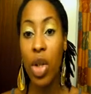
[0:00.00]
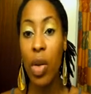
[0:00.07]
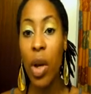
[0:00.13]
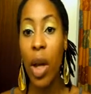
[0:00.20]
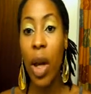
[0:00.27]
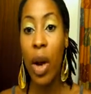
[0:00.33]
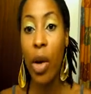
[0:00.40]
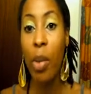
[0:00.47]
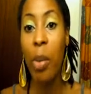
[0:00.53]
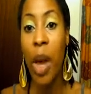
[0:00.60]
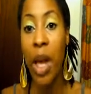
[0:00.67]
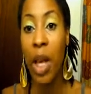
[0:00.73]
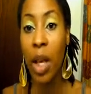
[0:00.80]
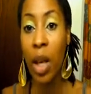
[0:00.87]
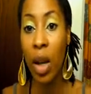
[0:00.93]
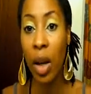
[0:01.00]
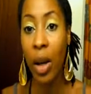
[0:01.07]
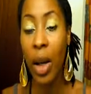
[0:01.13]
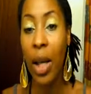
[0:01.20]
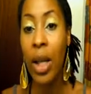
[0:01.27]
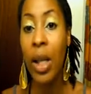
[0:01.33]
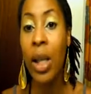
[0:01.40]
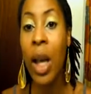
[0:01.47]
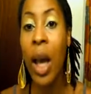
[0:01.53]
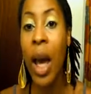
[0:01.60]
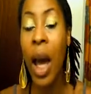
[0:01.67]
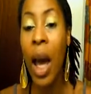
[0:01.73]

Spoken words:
showing her making earrings